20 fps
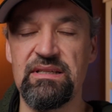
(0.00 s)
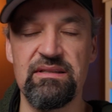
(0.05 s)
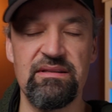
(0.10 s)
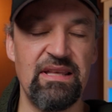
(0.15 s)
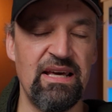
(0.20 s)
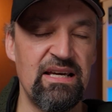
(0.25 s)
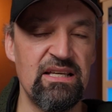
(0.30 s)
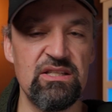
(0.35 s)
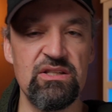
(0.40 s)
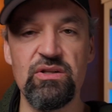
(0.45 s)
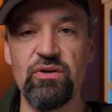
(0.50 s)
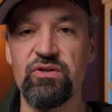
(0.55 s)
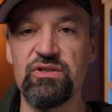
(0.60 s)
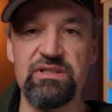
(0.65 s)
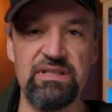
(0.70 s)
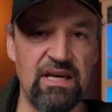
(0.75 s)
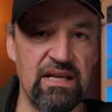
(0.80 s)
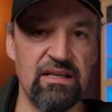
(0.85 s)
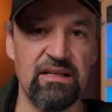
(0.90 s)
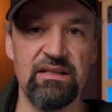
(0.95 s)
there is no
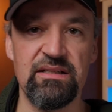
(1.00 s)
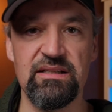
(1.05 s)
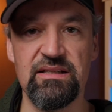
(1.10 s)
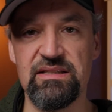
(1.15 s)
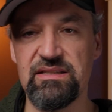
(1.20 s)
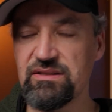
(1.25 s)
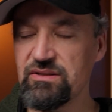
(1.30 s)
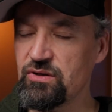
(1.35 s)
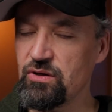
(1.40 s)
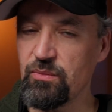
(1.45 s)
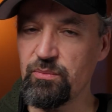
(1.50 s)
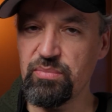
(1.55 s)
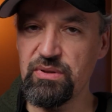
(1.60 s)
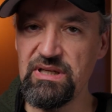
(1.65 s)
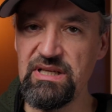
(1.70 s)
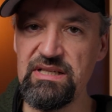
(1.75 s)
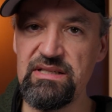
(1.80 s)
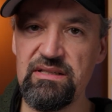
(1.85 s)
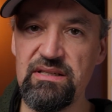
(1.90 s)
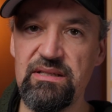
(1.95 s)
standard, it's
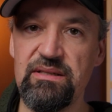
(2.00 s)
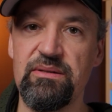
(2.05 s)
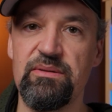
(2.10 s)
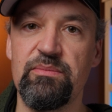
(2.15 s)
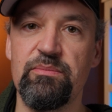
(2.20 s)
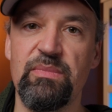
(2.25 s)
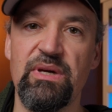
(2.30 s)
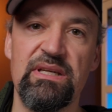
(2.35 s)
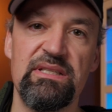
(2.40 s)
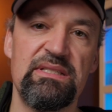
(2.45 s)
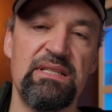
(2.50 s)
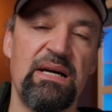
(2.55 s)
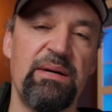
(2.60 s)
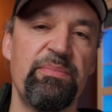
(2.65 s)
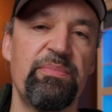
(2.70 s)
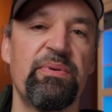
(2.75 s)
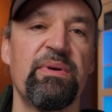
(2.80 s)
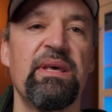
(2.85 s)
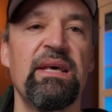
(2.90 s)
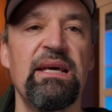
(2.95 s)
completely mixed up.